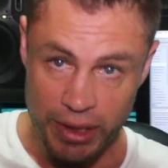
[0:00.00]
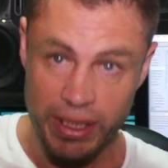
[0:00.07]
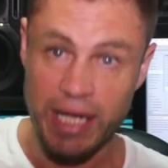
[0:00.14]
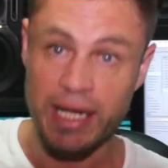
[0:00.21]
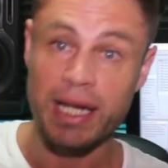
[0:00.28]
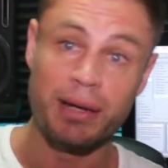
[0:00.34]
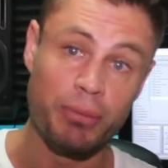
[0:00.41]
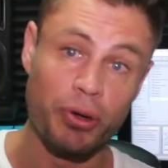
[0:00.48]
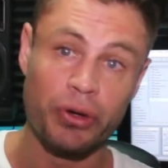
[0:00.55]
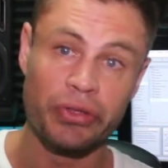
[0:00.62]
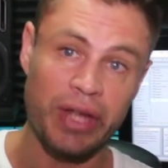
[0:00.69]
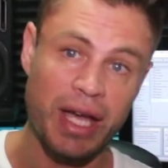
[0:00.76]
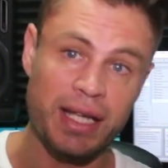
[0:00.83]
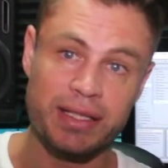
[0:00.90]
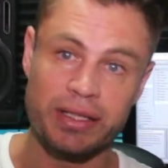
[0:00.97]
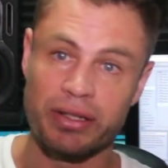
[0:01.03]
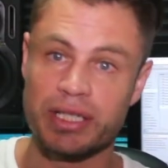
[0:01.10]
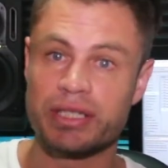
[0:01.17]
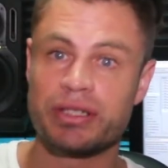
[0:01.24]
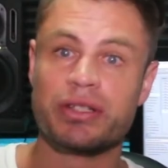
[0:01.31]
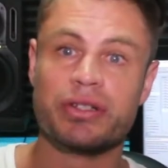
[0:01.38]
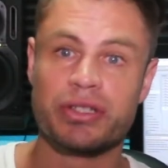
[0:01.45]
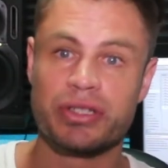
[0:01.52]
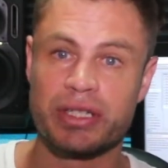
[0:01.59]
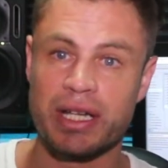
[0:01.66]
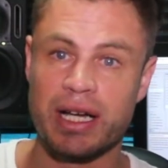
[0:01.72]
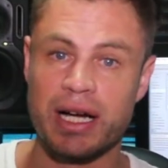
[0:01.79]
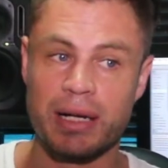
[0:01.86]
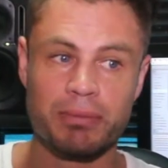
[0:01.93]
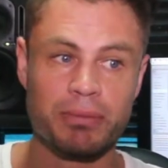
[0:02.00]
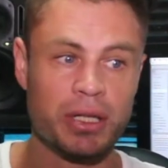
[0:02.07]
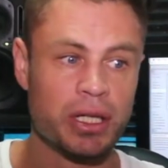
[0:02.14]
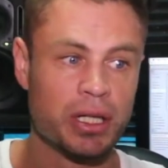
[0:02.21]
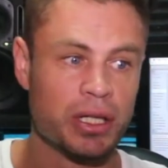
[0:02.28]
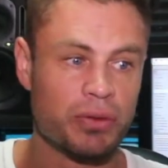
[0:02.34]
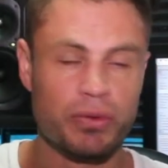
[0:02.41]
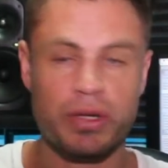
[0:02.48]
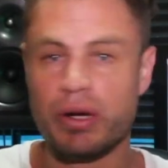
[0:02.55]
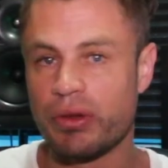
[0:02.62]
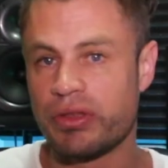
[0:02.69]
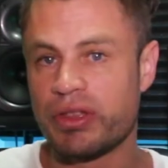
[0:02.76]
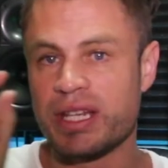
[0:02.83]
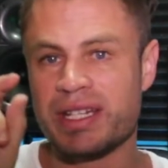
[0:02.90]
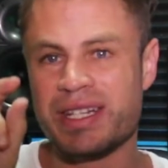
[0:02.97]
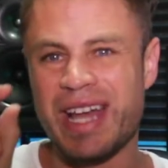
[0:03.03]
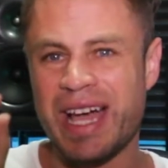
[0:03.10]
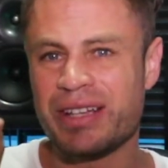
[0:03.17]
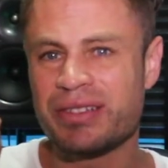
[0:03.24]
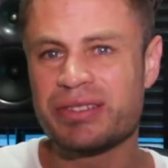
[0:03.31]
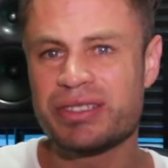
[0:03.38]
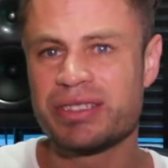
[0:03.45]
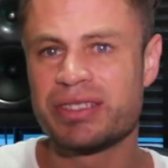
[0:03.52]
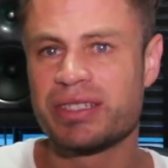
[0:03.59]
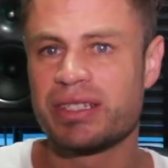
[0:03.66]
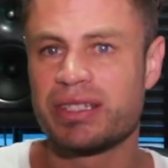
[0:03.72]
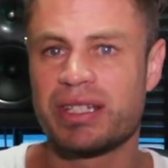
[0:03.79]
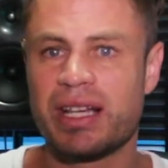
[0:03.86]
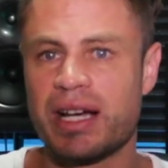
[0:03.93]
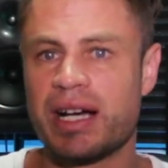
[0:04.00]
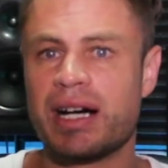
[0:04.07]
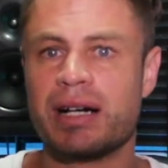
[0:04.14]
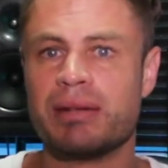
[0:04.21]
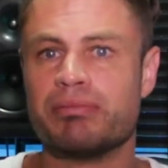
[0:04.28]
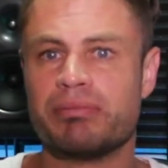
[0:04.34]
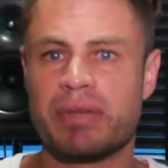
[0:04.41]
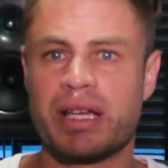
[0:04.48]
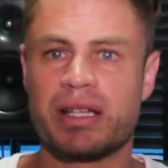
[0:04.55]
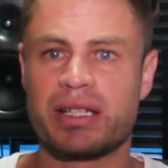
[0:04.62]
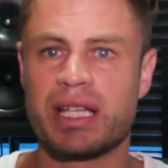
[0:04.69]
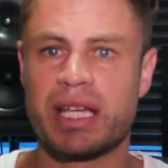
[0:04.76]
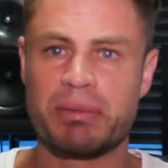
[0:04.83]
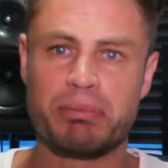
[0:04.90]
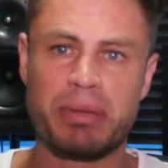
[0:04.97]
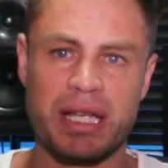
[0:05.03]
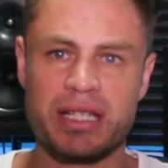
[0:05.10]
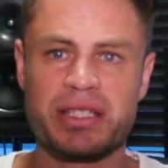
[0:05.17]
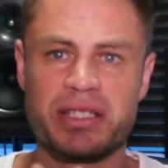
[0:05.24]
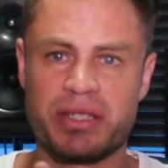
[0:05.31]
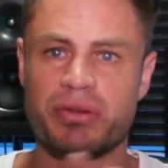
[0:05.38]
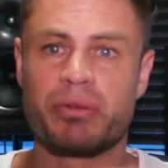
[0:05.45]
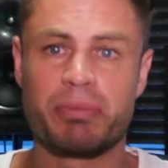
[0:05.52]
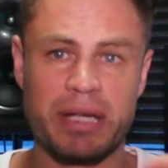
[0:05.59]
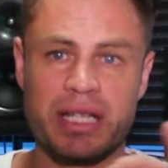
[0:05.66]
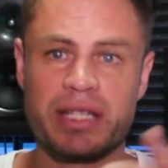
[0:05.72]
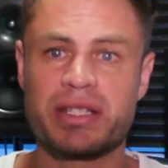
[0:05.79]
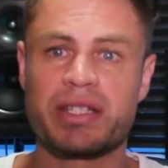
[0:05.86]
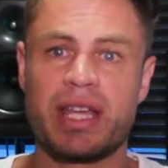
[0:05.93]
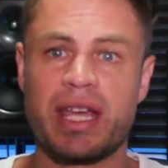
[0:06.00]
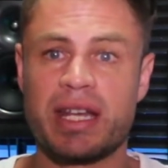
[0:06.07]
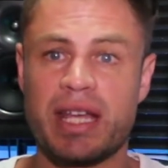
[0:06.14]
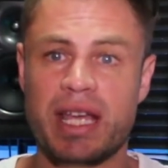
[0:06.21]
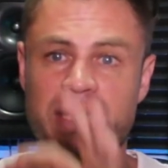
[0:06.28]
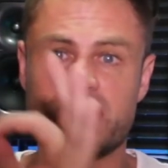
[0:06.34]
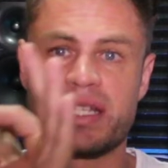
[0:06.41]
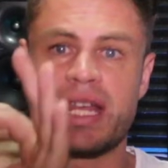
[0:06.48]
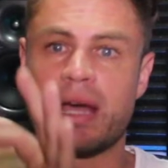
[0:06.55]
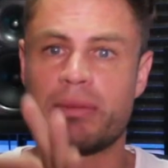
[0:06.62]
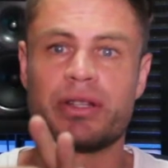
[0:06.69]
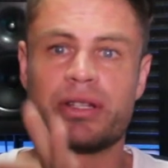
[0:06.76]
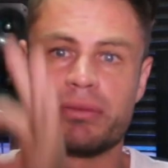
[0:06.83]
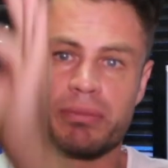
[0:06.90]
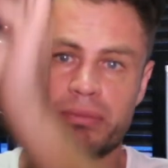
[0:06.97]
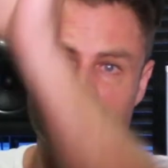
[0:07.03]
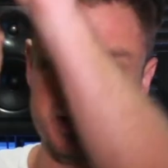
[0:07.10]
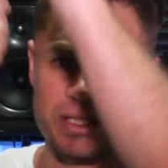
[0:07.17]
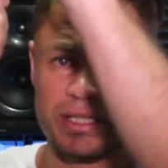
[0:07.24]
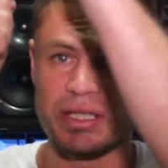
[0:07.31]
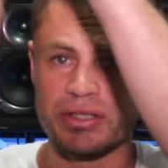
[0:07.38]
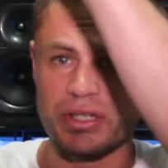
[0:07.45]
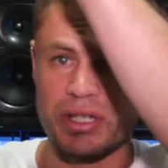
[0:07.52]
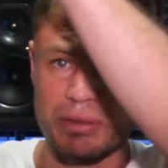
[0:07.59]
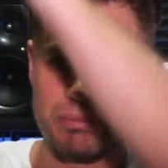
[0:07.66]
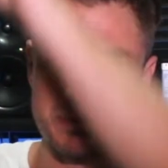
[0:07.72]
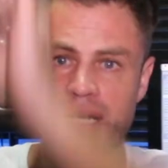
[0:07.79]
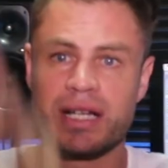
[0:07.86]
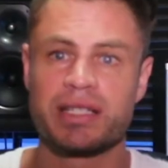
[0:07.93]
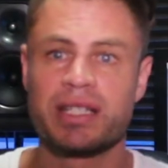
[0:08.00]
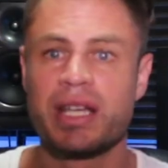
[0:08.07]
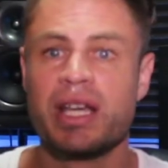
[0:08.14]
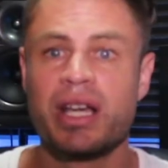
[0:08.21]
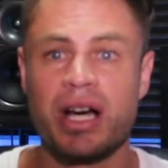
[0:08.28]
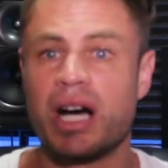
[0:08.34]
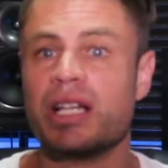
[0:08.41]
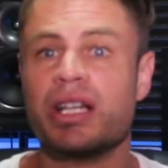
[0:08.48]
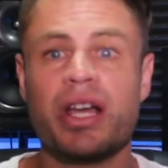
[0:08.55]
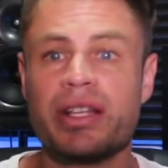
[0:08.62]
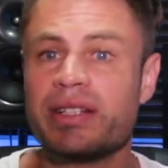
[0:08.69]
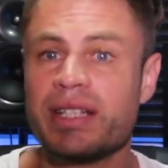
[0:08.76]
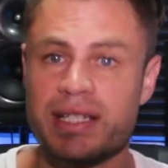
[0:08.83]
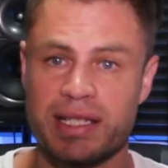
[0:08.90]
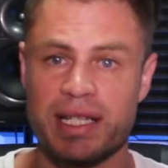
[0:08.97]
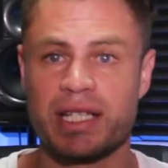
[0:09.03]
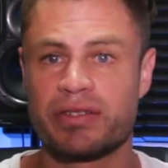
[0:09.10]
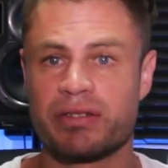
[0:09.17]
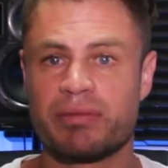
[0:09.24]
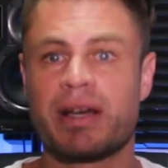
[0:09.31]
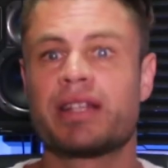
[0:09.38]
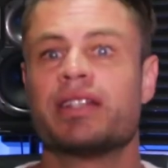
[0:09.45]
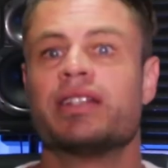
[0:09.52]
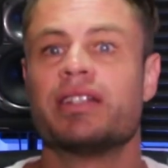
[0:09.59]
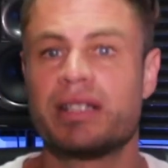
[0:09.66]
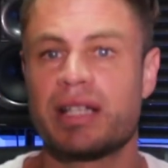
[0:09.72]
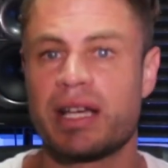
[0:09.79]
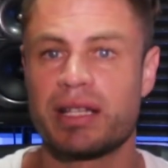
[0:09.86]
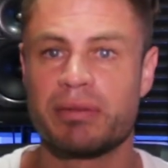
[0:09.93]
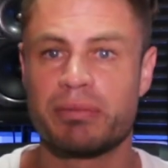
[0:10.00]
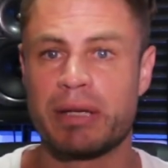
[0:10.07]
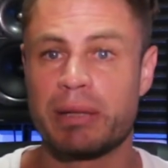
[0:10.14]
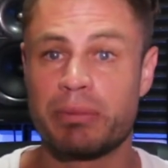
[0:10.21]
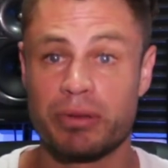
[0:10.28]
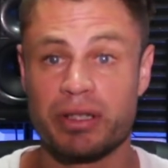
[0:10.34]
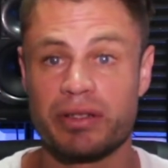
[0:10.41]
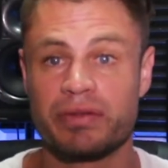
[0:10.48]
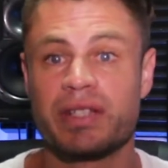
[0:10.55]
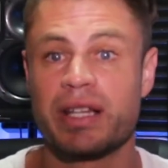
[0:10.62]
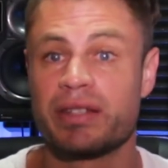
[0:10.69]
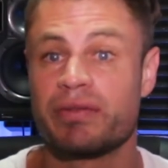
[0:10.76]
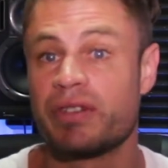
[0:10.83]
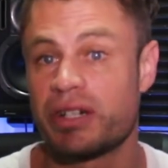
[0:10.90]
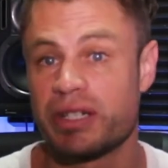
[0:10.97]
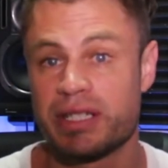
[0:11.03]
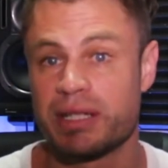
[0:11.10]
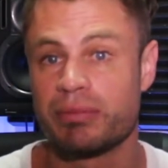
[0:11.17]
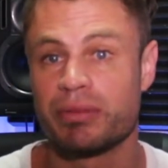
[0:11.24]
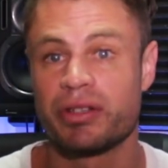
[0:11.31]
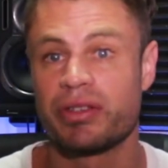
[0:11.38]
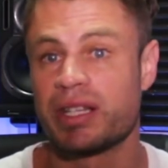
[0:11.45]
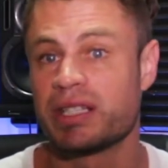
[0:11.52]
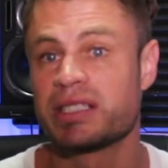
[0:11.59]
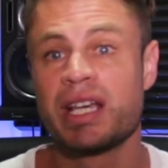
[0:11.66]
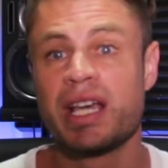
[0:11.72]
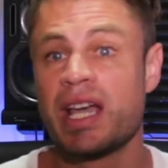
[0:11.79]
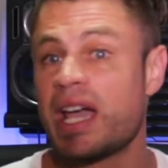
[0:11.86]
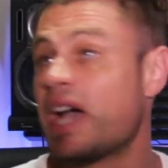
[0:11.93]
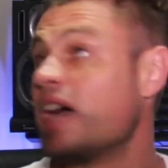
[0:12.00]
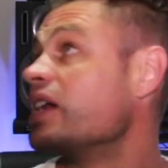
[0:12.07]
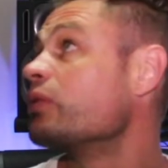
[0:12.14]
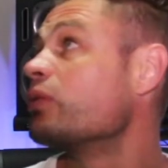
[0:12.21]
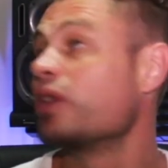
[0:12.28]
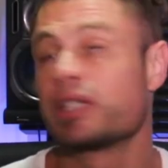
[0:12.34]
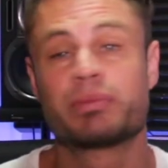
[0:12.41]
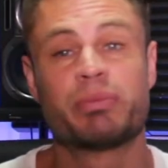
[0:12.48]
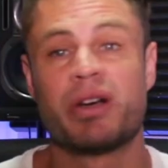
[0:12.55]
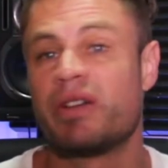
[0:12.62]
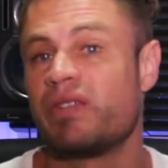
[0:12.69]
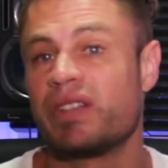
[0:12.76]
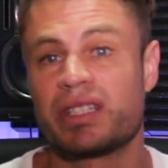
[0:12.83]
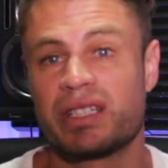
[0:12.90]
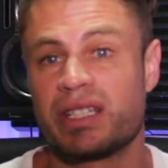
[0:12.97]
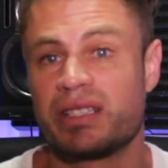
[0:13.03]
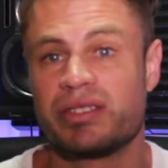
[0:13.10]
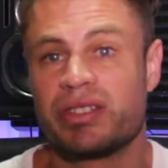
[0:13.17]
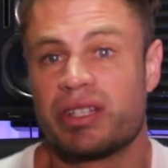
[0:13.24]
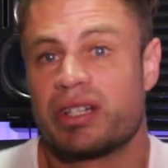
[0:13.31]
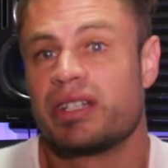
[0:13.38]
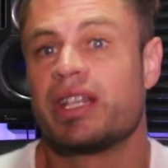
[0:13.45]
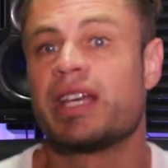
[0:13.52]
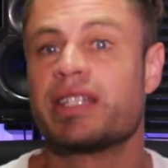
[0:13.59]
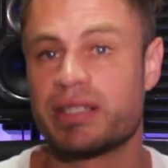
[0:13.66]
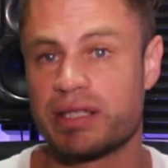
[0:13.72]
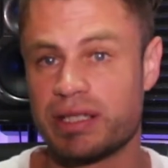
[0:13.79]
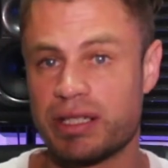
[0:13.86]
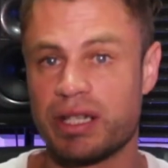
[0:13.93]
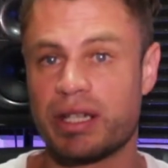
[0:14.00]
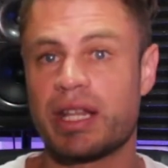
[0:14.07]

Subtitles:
they needed more than that, so I just used real thin nails and pins and just hammered them into certain parts. I learnt these things from other people that have done very similar things, and it works perfectly. So that's